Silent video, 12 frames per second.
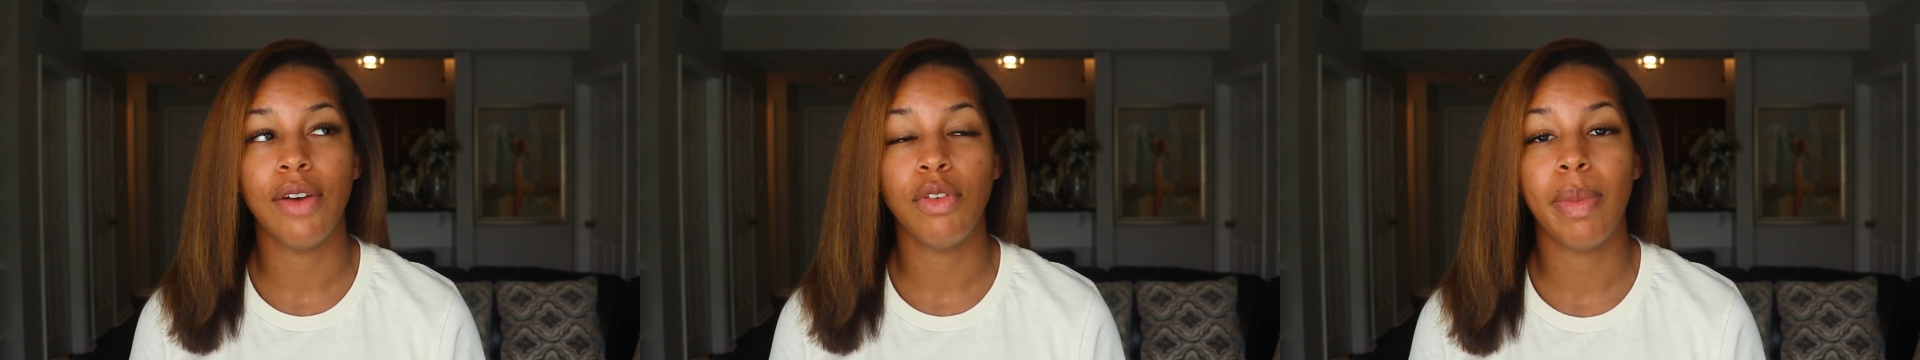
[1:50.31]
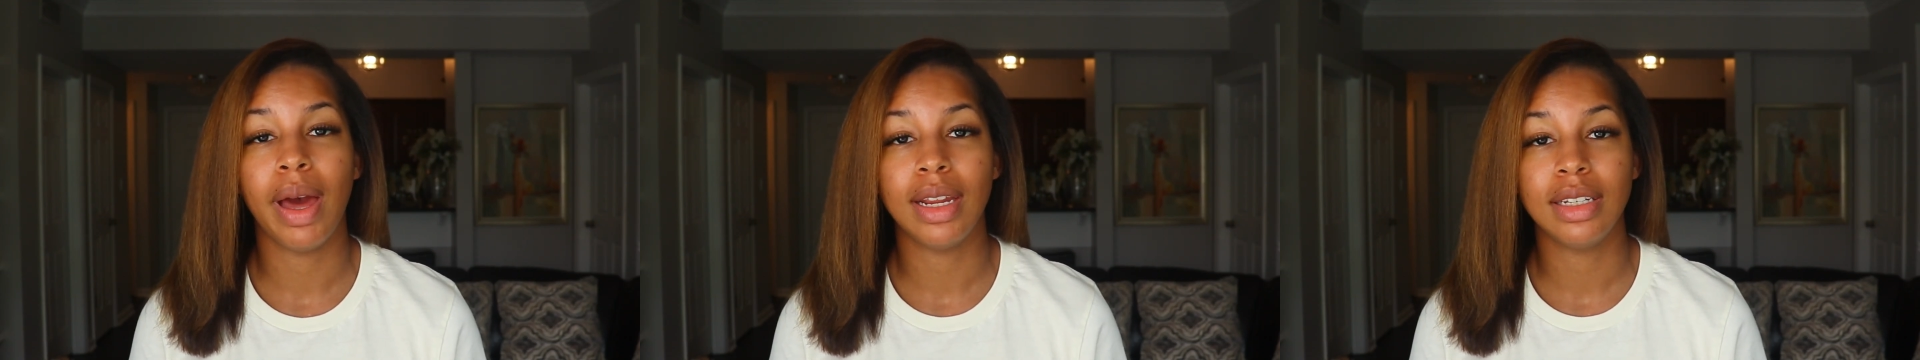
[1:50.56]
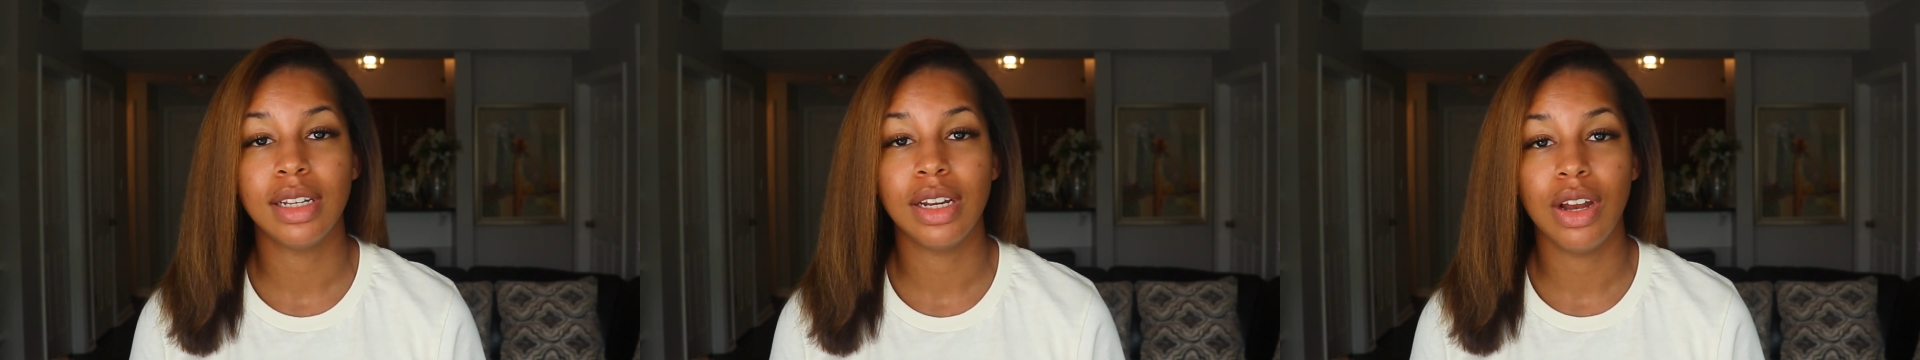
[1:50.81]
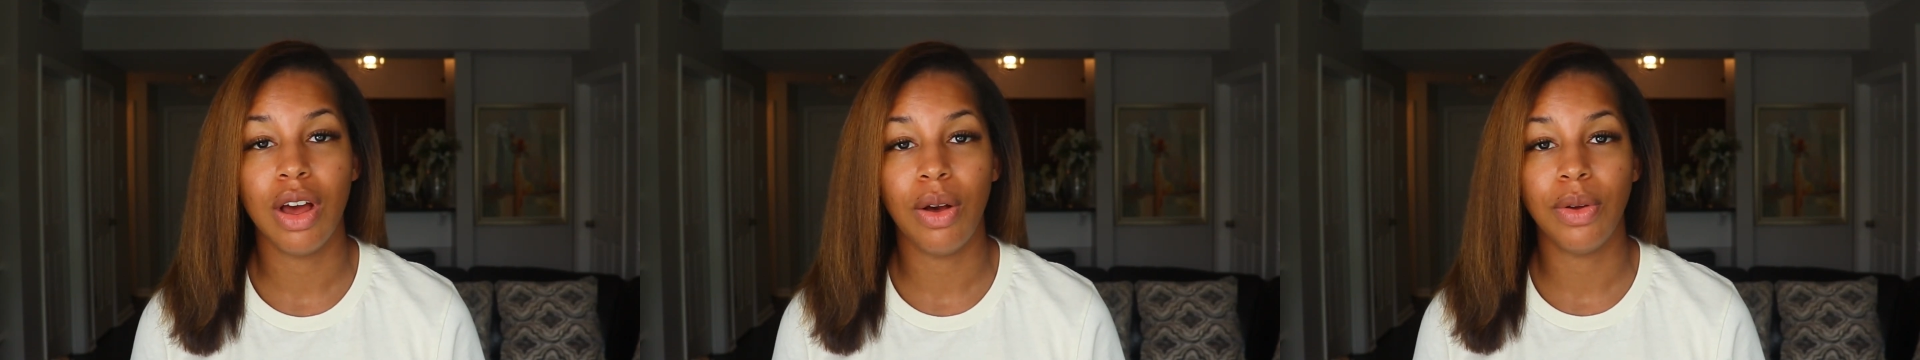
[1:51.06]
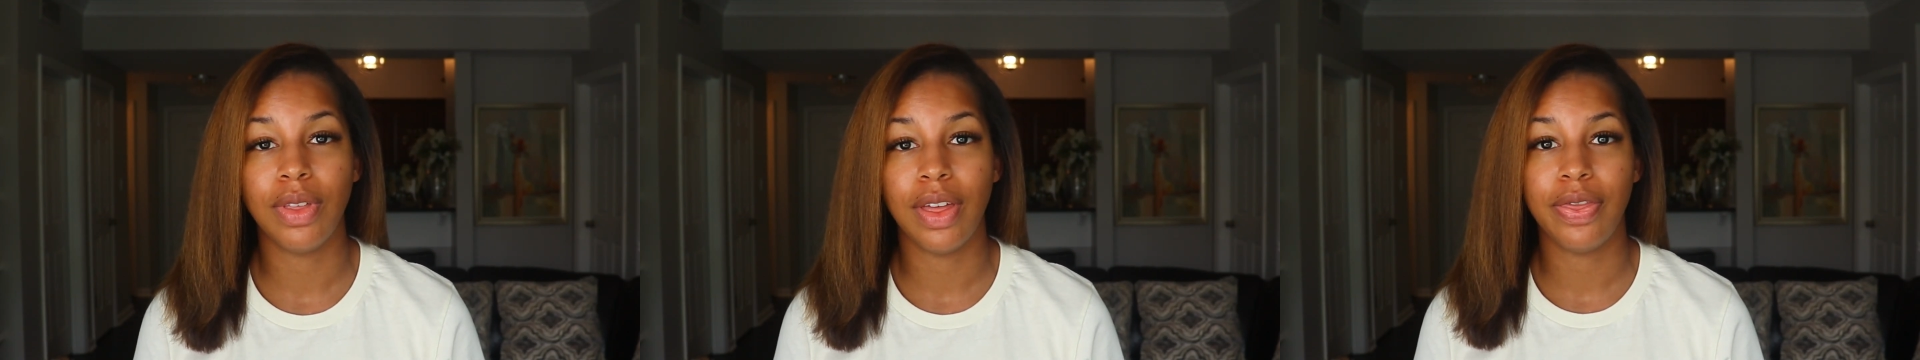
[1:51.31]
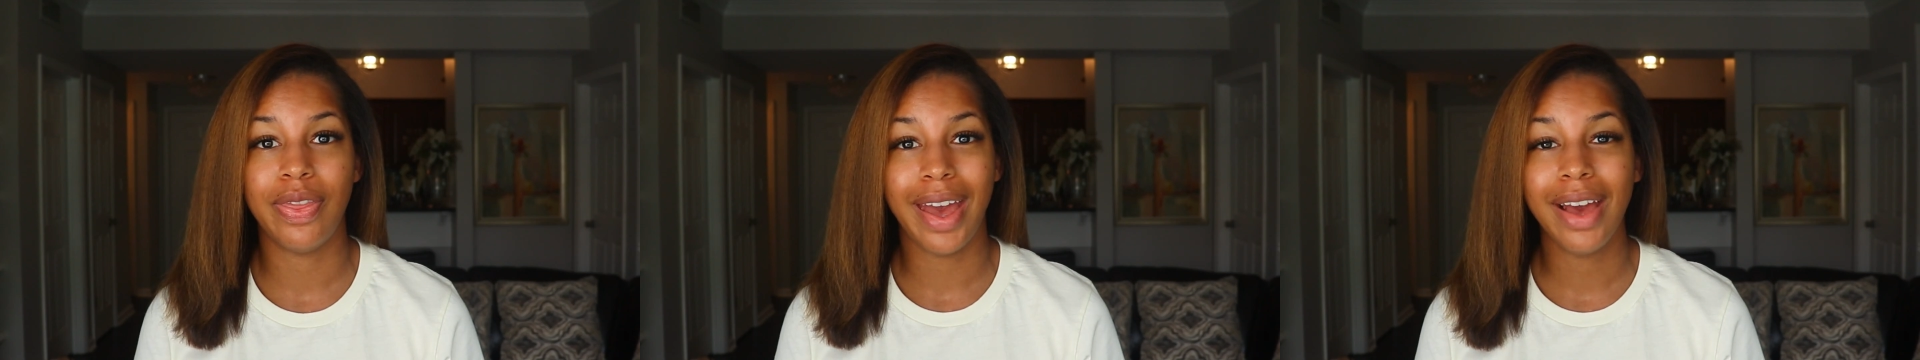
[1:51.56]
everybody to know
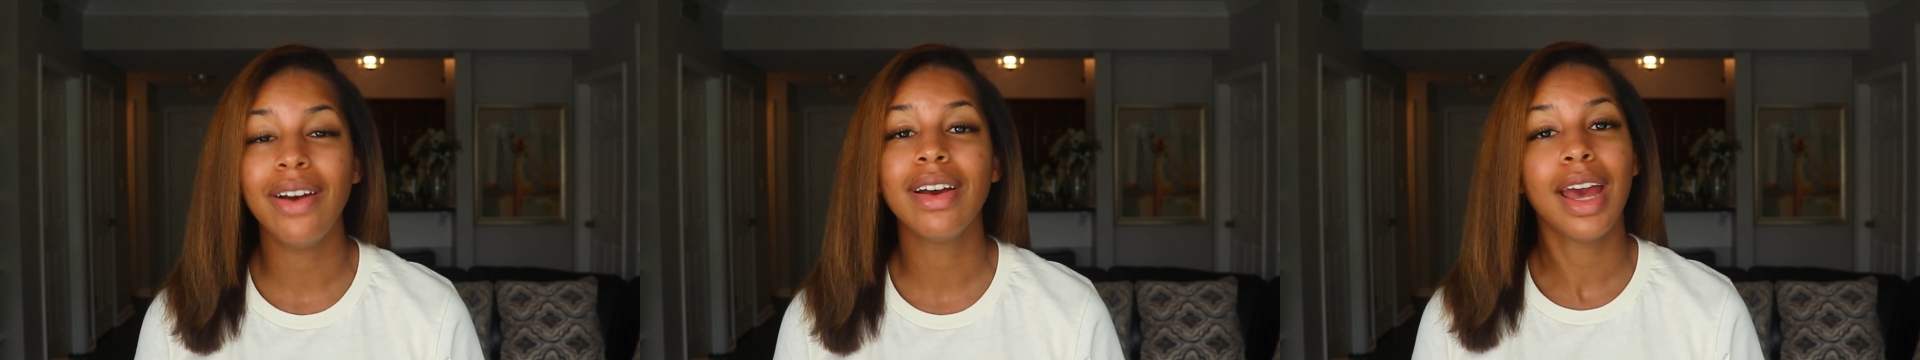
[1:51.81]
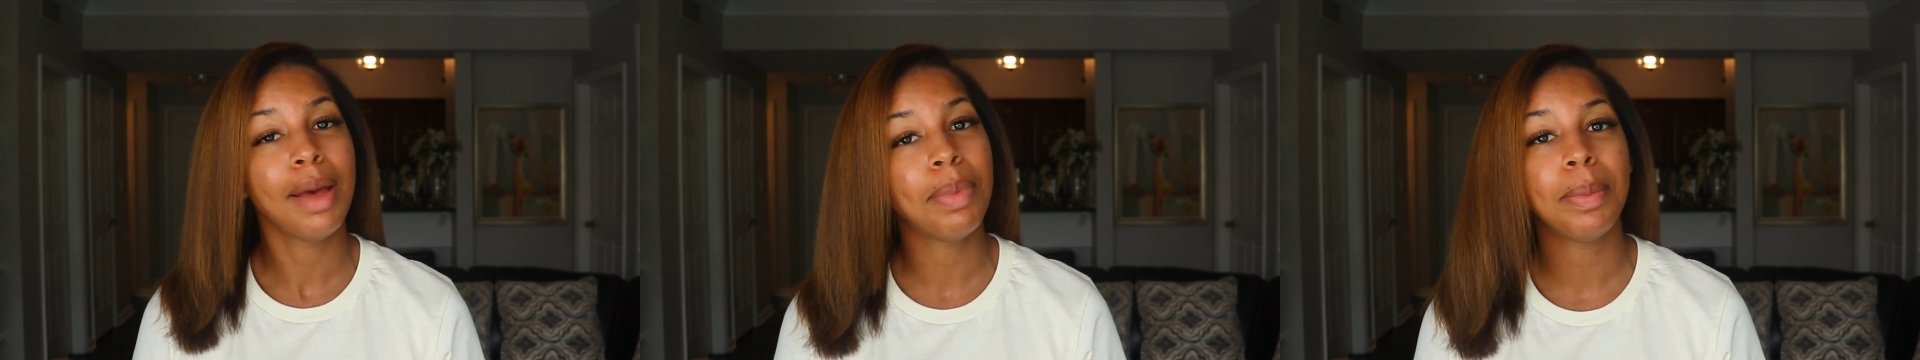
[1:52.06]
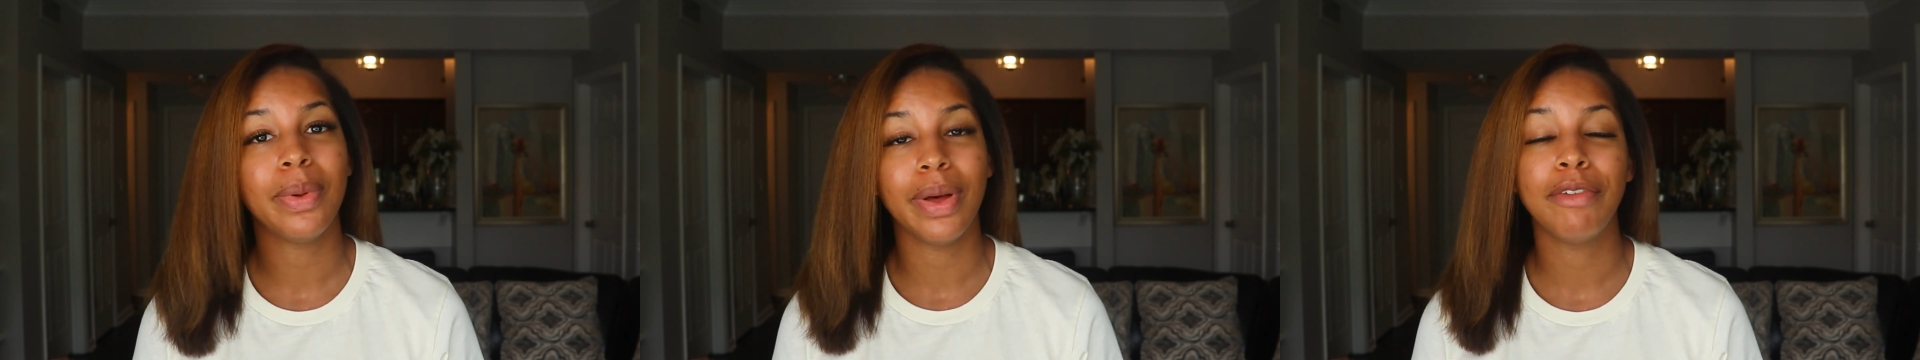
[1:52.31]
that they are capable